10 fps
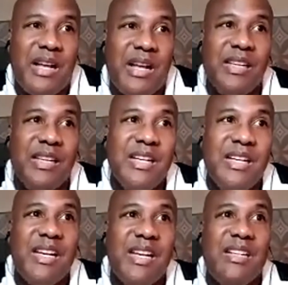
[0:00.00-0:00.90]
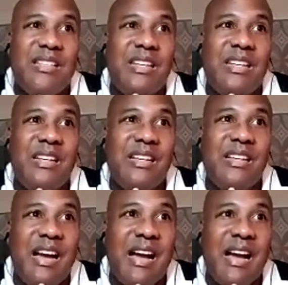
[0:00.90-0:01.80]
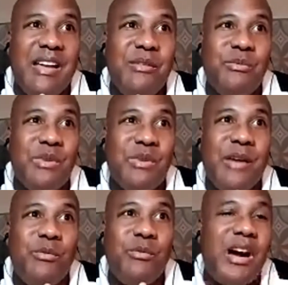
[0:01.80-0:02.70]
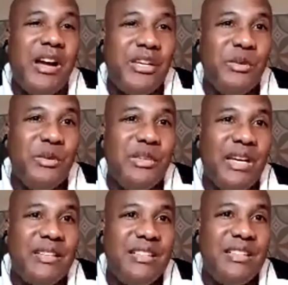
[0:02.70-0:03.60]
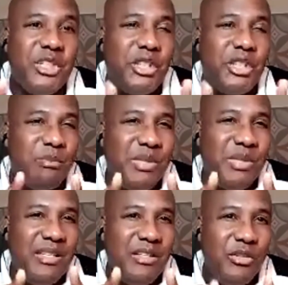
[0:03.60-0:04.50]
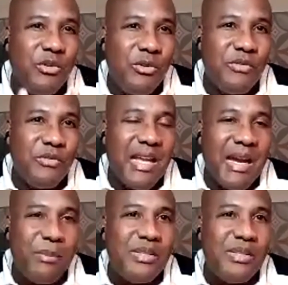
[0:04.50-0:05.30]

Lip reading: filed. And I would argue that there should be no overlap.